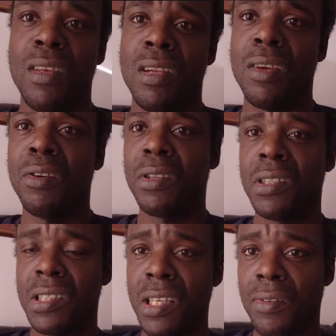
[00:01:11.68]
you know, you can
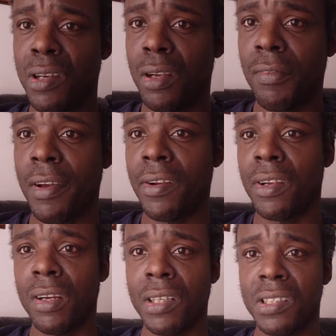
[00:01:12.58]
see we've got a very
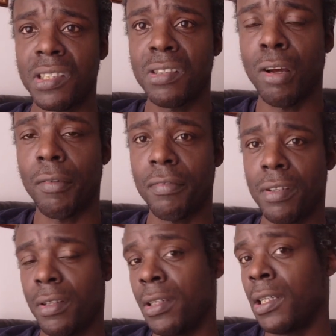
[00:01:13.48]
nice
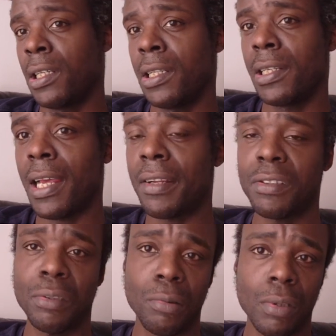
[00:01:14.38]
soft
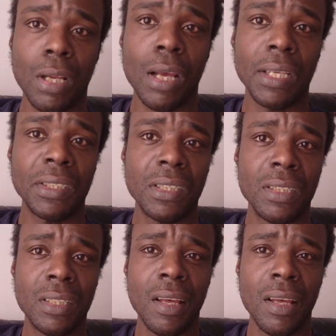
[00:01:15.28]
natural light,